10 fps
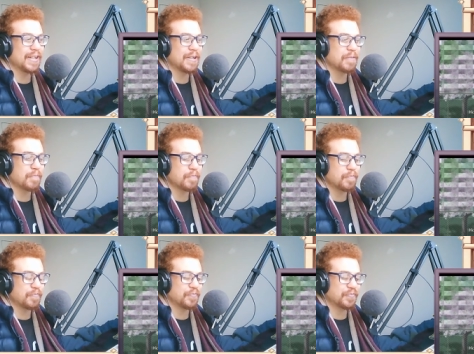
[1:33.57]

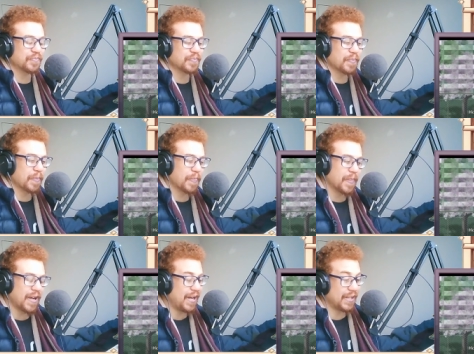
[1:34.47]
I
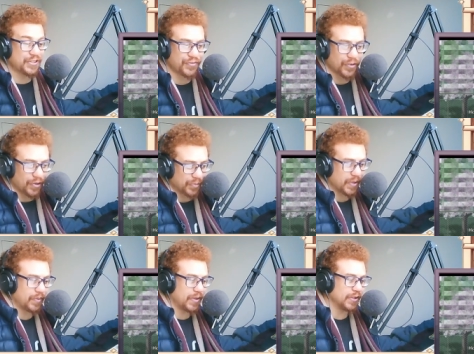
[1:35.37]
actually forgot
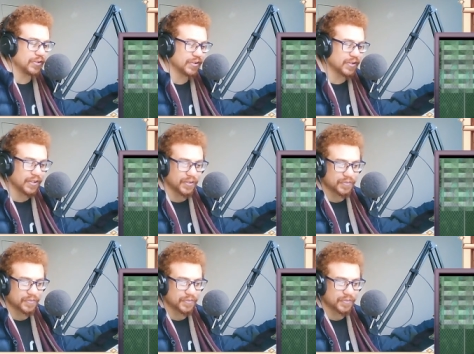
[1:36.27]
what I wanted to say.